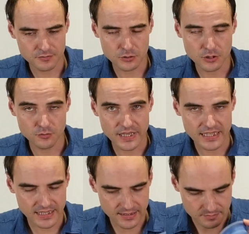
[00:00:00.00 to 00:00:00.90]
very
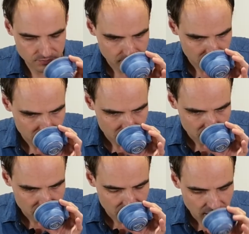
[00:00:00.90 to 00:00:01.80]
green, and
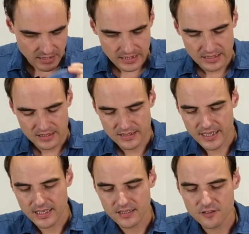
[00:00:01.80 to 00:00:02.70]

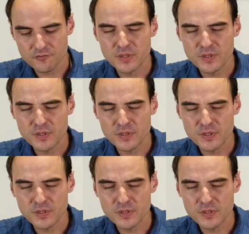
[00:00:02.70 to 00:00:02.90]
they've